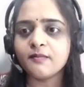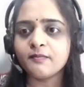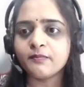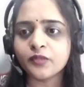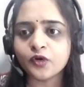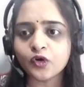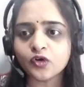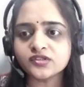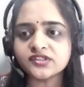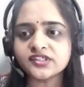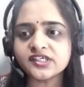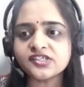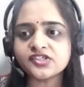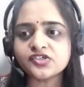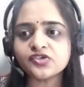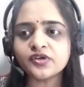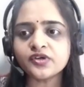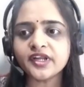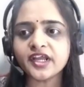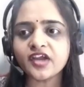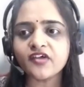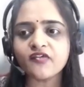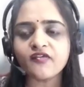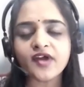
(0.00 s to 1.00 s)
Process 2
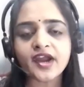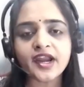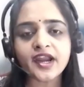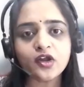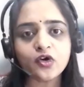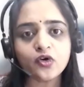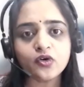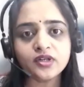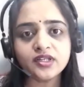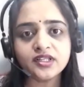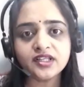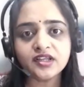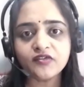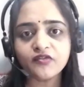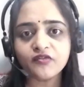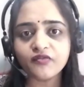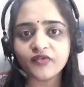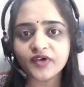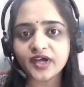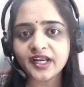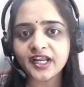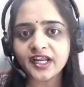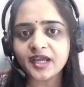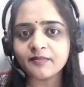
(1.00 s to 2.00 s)
required only
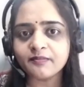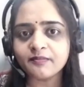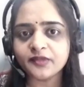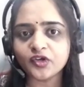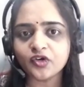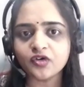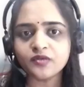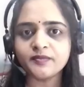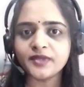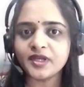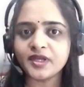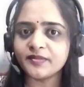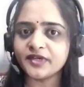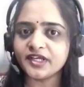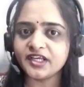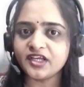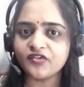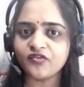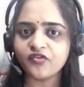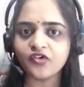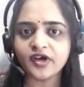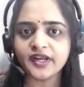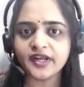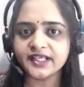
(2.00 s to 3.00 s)
1 MB of
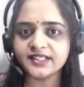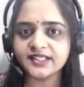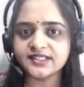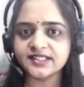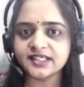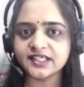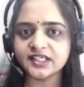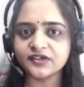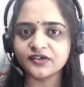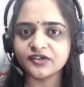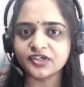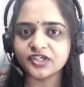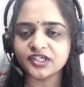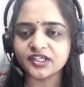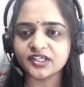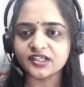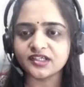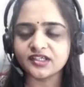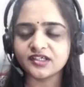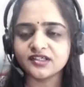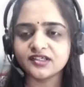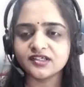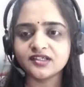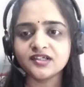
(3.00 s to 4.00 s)
memory for execution.
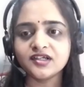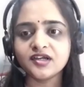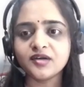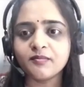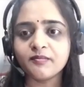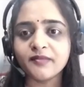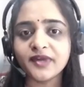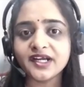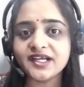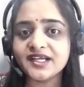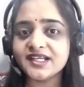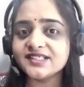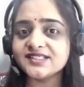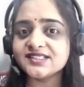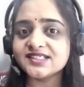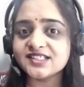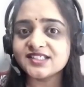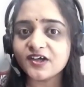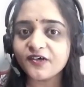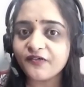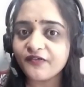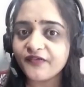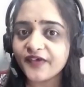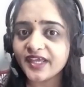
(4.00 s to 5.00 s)
But this is
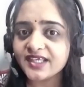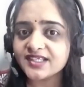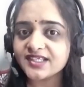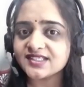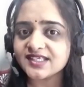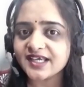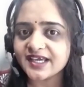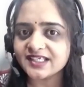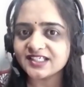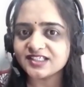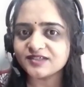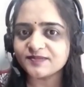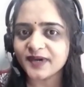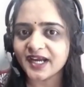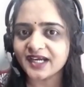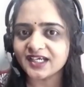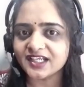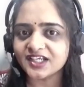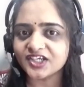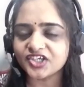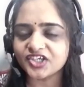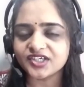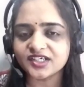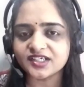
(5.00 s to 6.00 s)
a fixed size
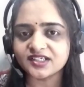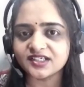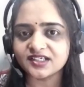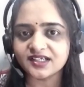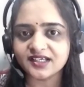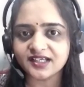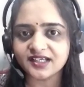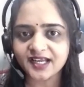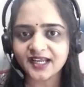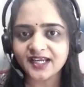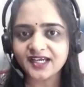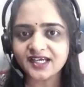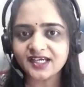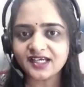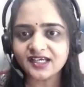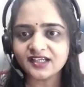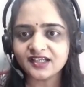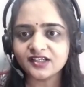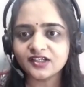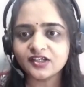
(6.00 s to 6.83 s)
partition, right?